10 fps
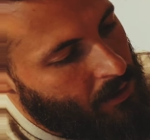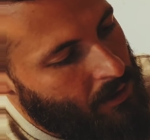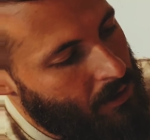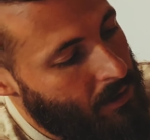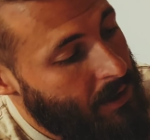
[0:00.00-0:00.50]

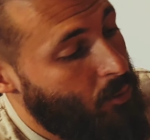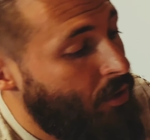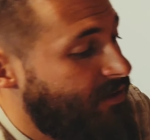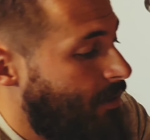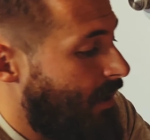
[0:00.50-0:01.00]
And one
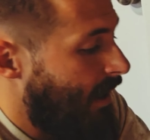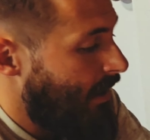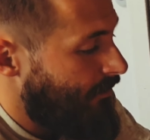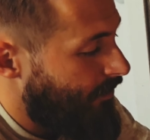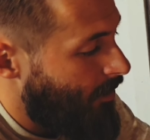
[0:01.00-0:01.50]
time I had it
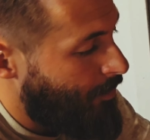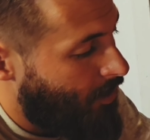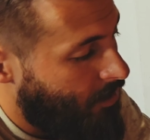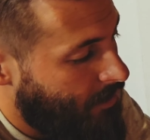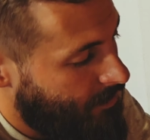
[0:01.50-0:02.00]
fall
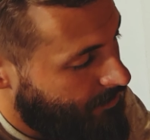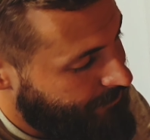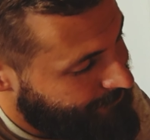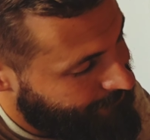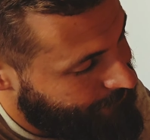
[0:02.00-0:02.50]
apart
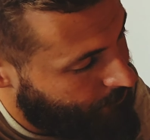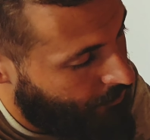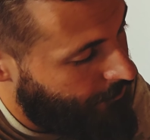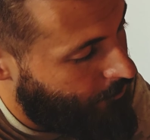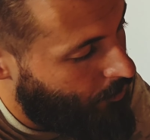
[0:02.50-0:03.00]

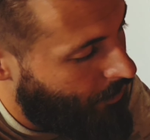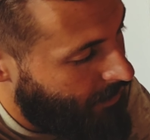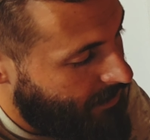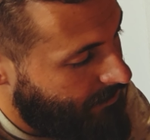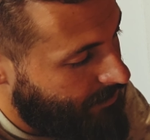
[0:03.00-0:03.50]
before I
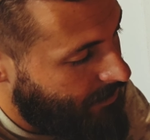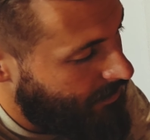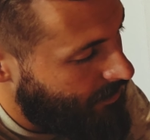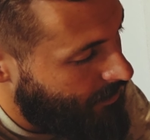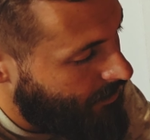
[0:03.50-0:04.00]
even
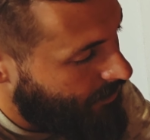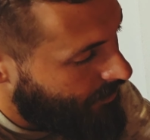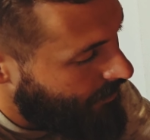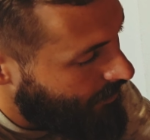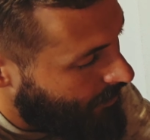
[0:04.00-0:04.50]

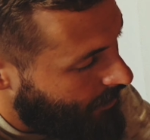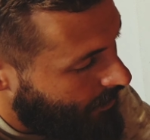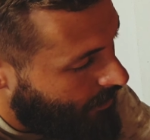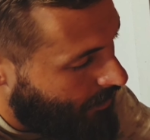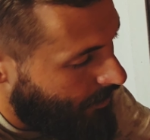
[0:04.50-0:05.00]

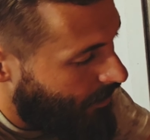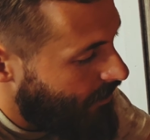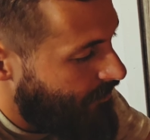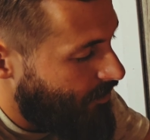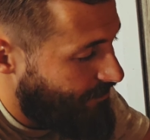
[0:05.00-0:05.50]
not
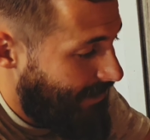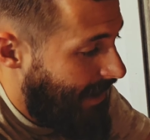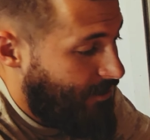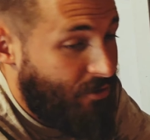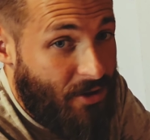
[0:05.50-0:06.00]
even
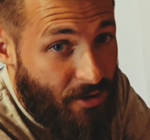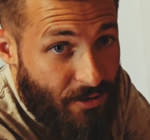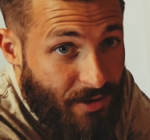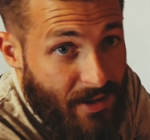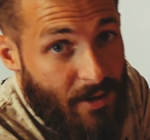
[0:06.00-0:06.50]
actually
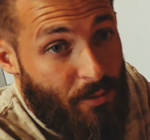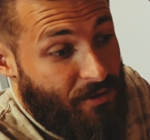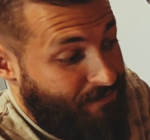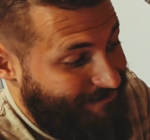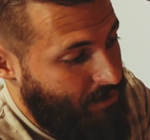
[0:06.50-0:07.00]
using it. It
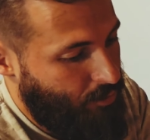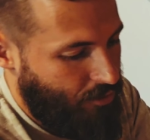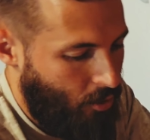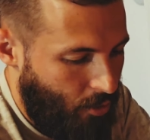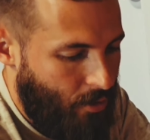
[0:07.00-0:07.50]
was
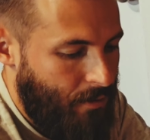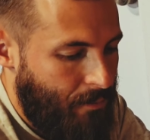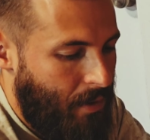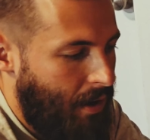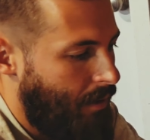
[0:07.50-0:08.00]
on
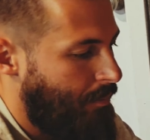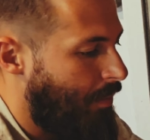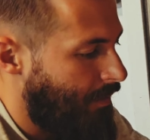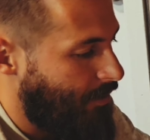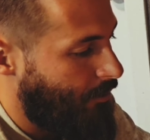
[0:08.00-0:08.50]

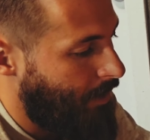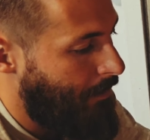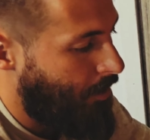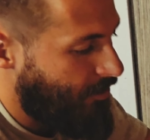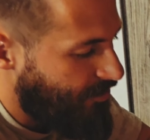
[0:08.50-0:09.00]
my
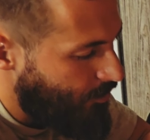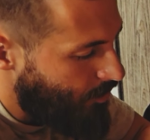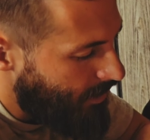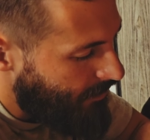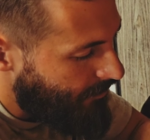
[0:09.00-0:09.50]
person
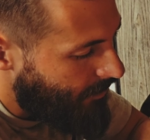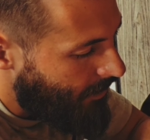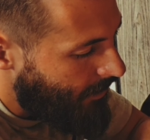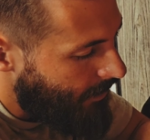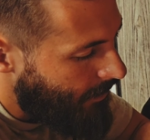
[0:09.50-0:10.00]
whenever
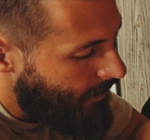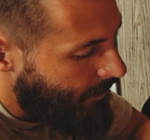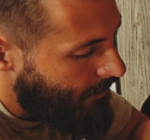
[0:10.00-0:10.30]
I